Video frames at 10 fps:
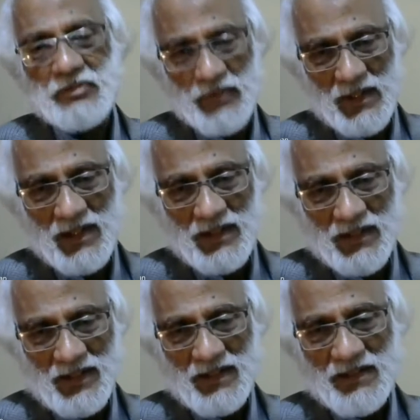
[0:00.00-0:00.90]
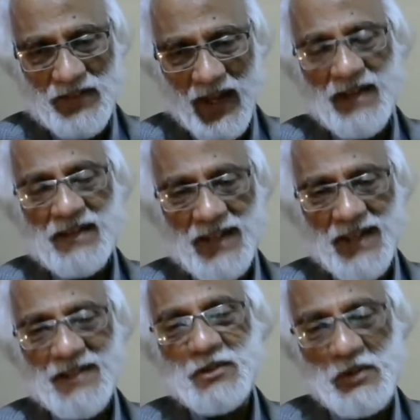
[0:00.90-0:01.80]
feel science
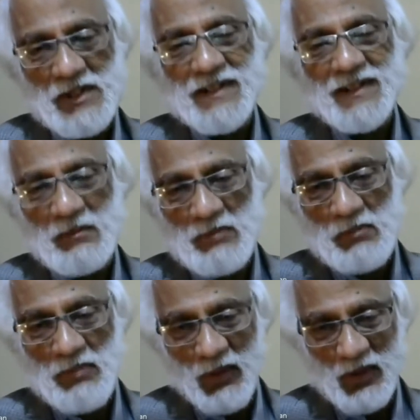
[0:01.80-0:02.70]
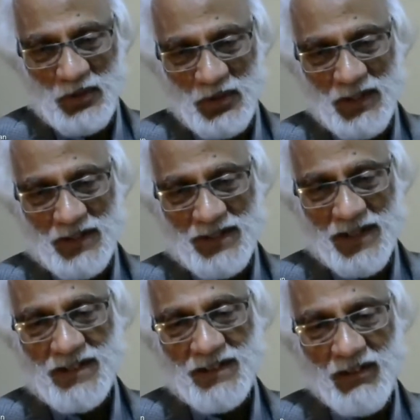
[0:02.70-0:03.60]
has to reach the people also. It's
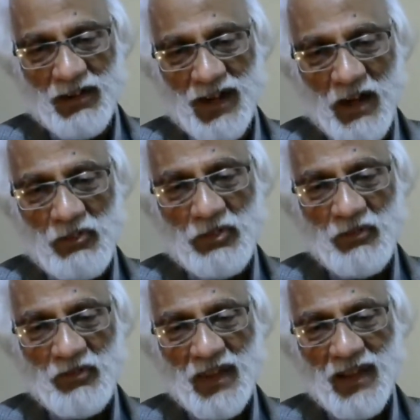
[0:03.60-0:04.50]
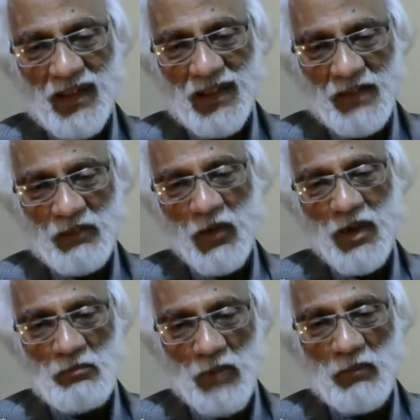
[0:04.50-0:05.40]
just not enough if
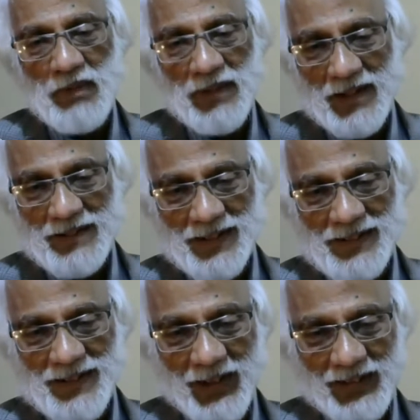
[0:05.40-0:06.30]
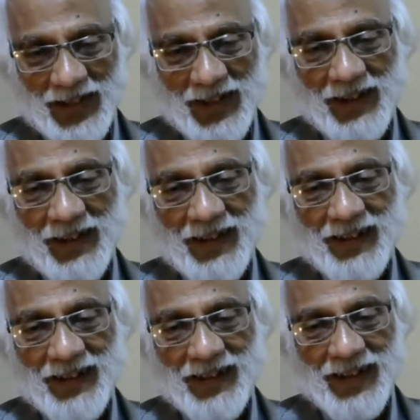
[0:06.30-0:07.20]
only publications are there.
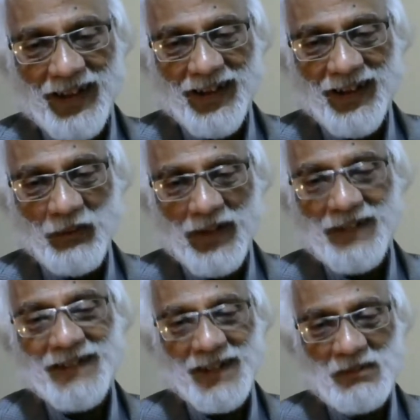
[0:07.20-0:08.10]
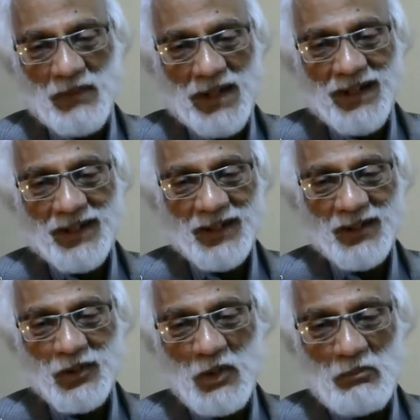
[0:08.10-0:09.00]
Uh, what does it mean
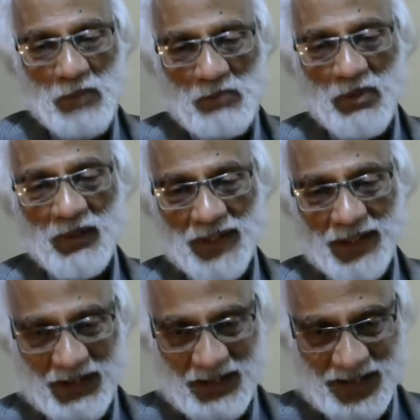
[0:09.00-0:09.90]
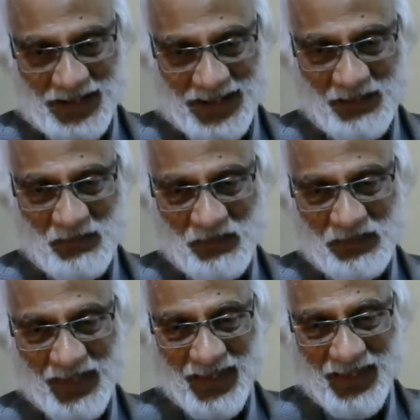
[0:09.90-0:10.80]
to the people of the country?
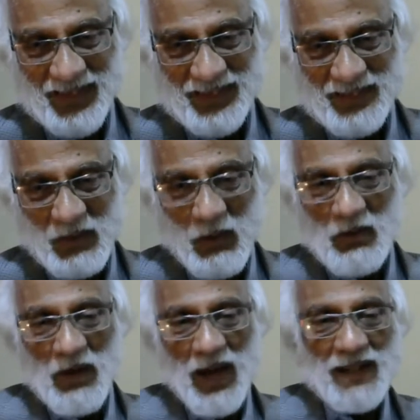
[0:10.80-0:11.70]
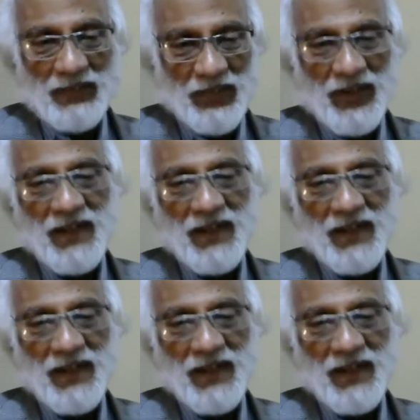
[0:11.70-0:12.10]
So I feel